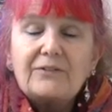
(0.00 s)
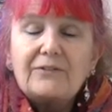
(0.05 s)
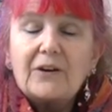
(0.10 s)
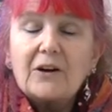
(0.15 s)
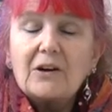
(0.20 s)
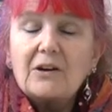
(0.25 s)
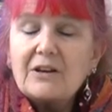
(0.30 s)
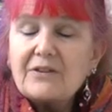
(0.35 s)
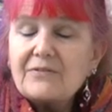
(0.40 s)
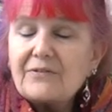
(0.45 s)

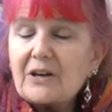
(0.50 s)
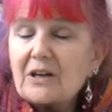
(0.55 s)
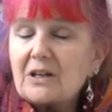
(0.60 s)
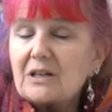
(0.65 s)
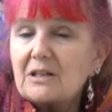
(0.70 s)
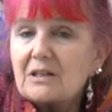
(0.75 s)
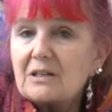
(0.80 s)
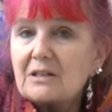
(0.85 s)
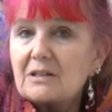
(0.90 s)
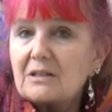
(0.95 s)

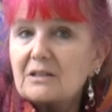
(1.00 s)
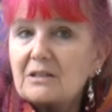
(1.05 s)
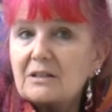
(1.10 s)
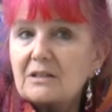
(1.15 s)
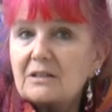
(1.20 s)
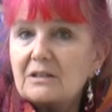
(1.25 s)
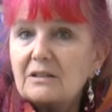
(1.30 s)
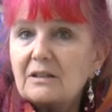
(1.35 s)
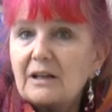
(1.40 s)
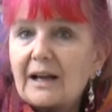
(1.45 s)

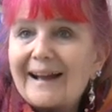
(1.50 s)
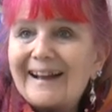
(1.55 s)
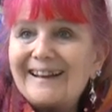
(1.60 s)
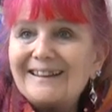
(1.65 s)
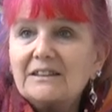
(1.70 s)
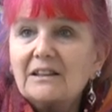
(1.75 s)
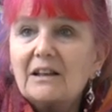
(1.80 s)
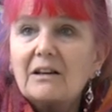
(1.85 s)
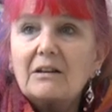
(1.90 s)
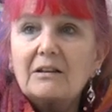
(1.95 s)
5RR,
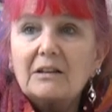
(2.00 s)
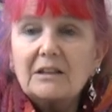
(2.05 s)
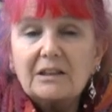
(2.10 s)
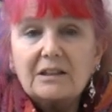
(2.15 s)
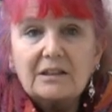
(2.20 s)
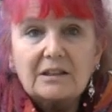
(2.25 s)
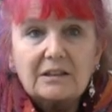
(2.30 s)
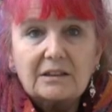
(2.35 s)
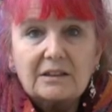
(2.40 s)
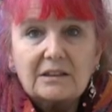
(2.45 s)
and I
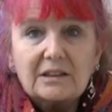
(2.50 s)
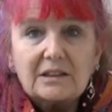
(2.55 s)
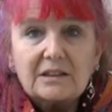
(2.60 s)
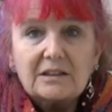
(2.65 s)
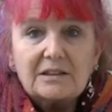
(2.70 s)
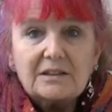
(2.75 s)
think the